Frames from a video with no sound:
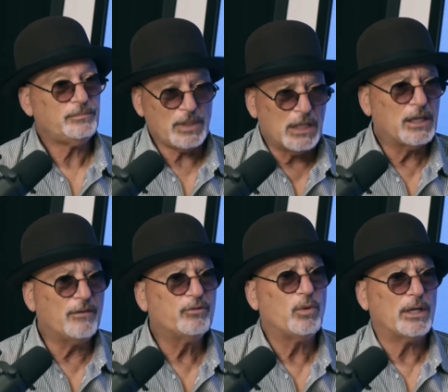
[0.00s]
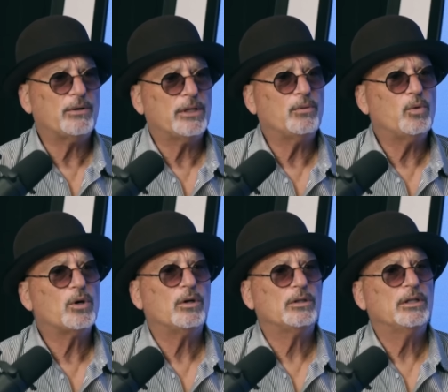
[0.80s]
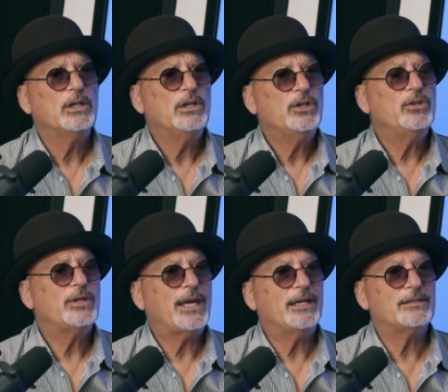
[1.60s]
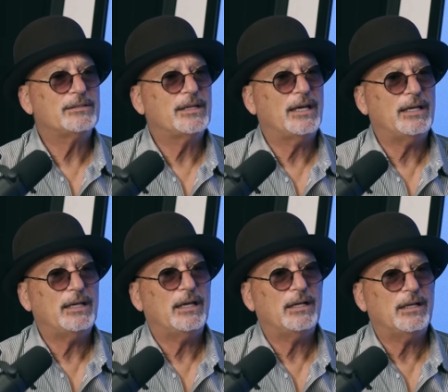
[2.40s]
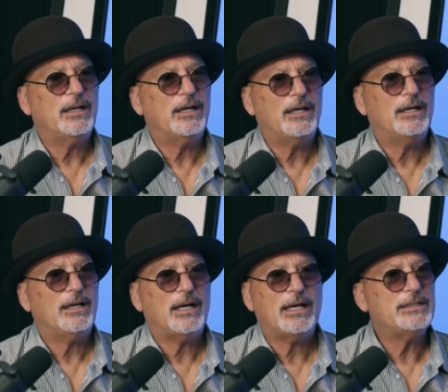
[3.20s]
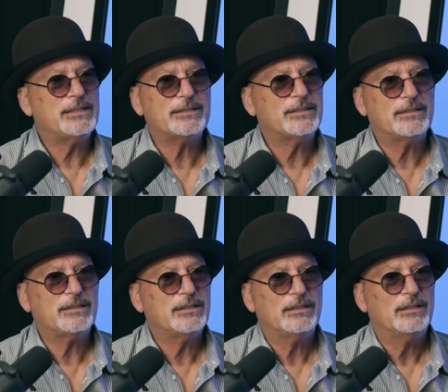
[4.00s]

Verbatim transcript: a loved one or in the world, you can't say, uh, I just...